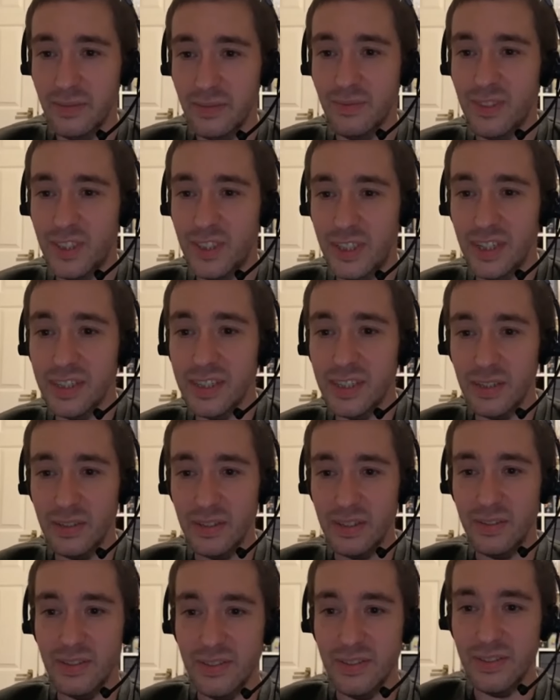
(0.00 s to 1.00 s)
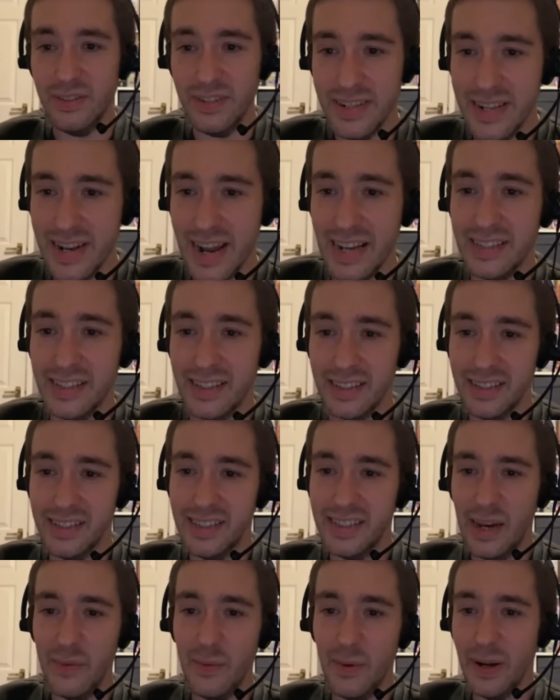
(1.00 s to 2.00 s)
doesn't
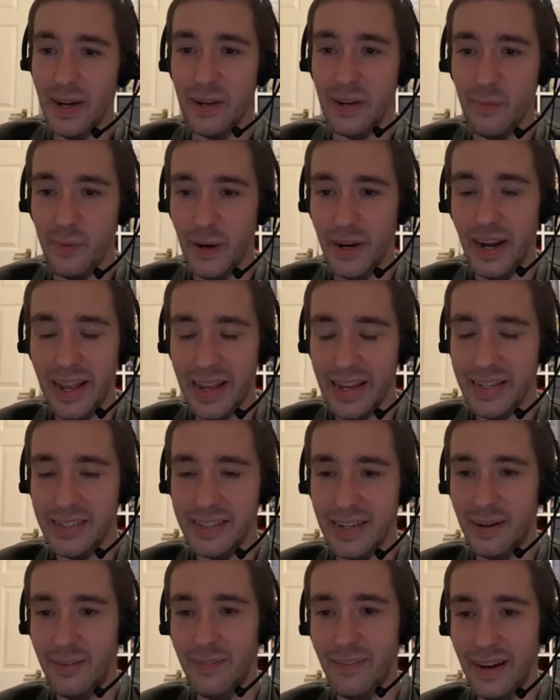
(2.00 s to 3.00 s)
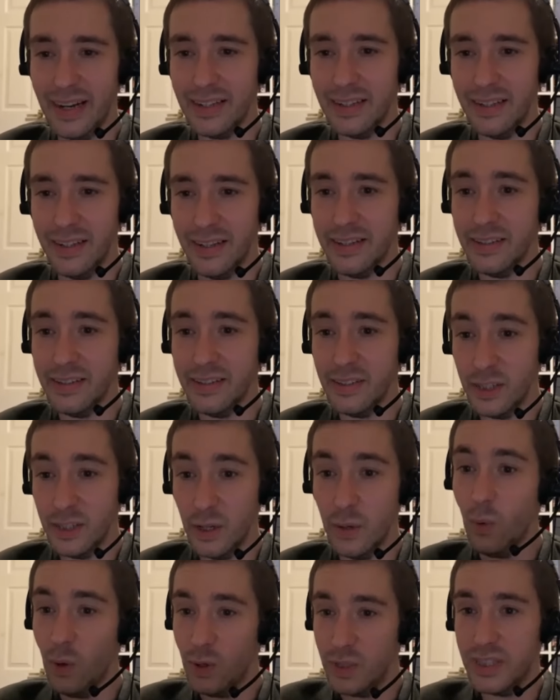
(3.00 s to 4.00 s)
necessarily relate directly to
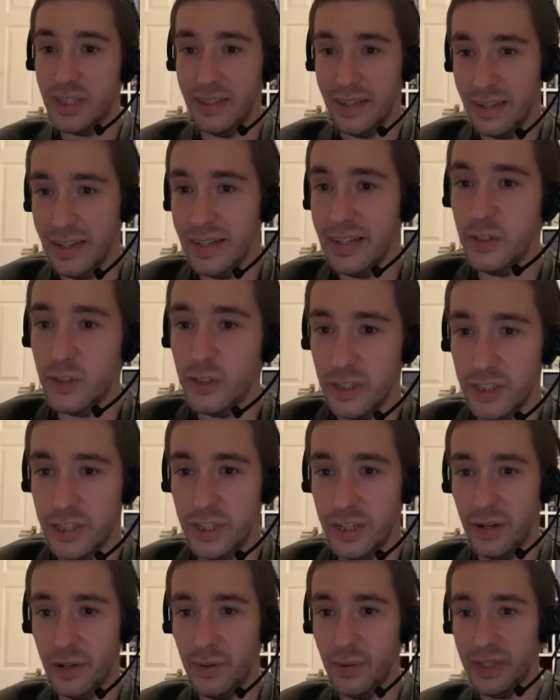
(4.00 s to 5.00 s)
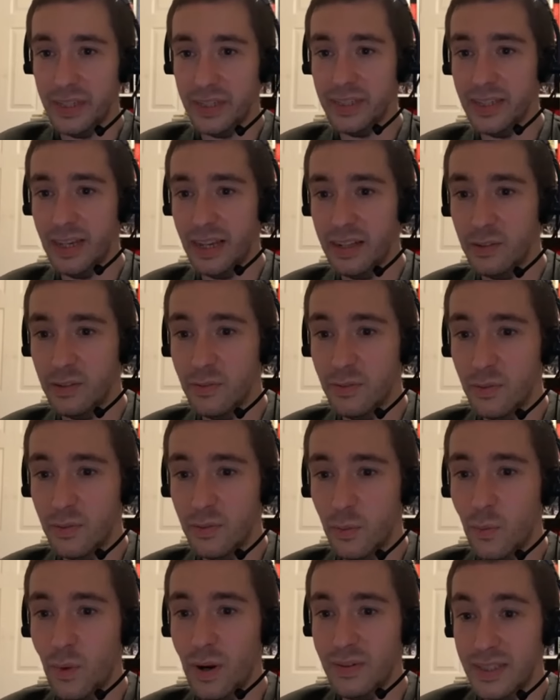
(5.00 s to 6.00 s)
what's in the literature note itself.
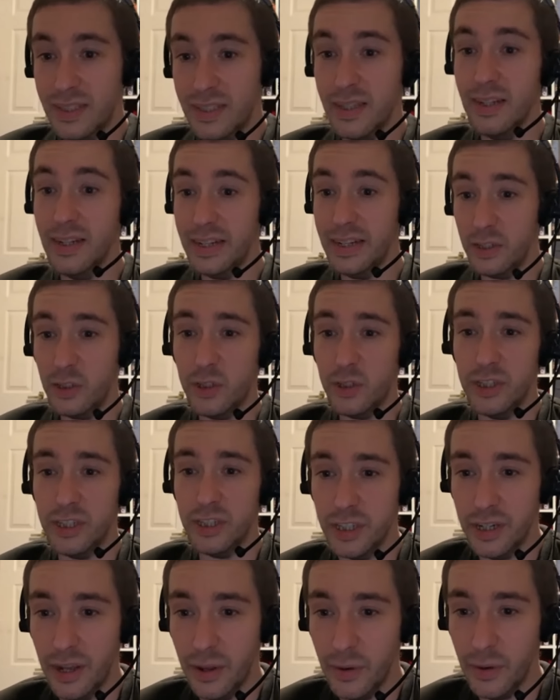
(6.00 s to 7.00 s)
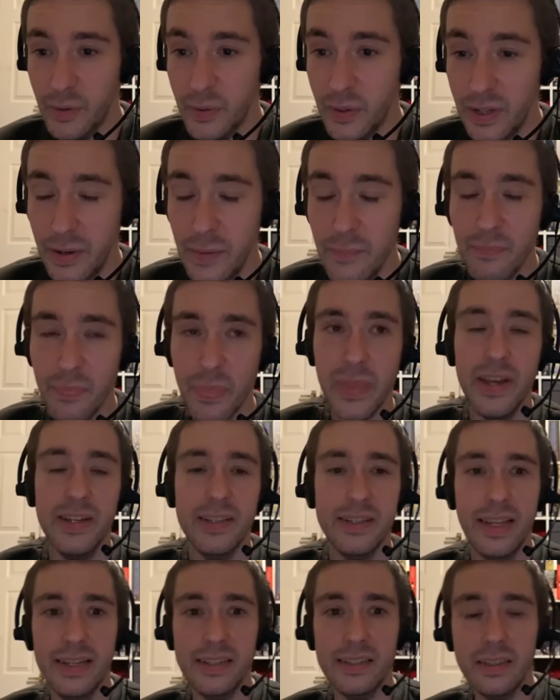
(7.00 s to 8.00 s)
Whereas the literature note,
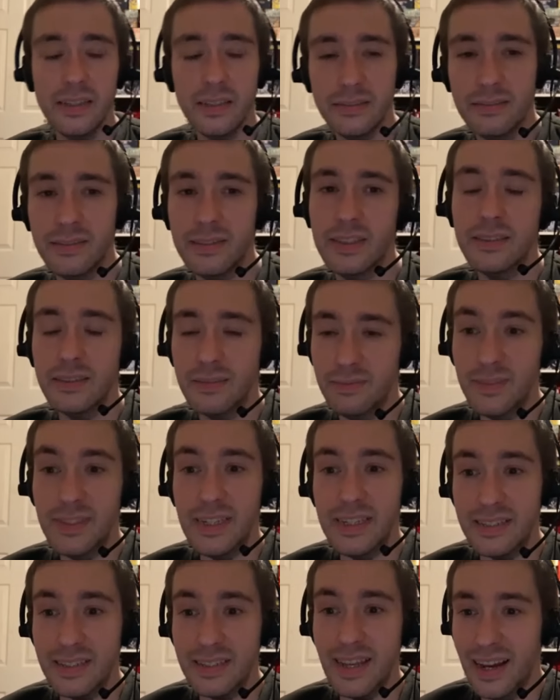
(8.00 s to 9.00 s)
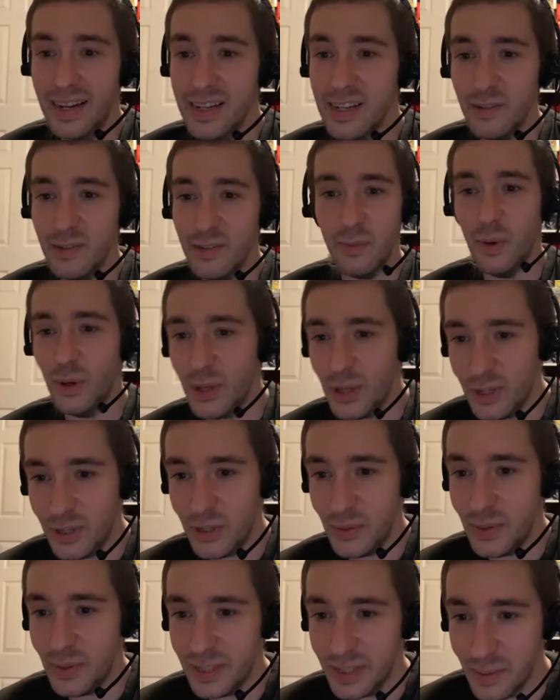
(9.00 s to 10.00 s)
it's kind of what you're
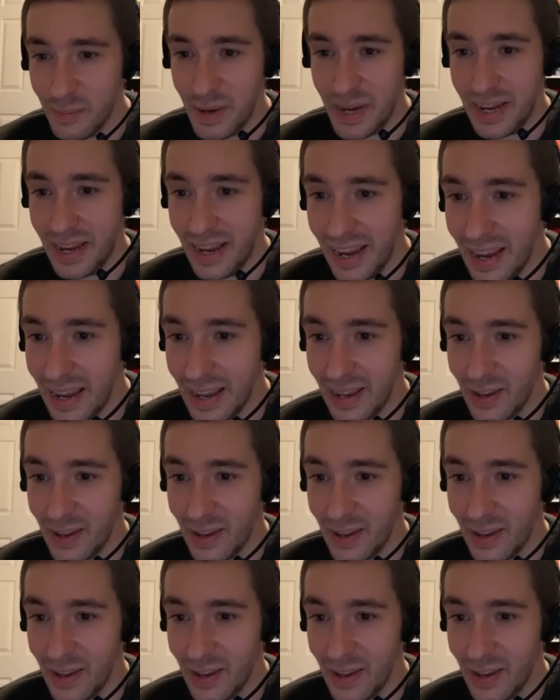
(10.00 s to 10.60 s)
doing to me here.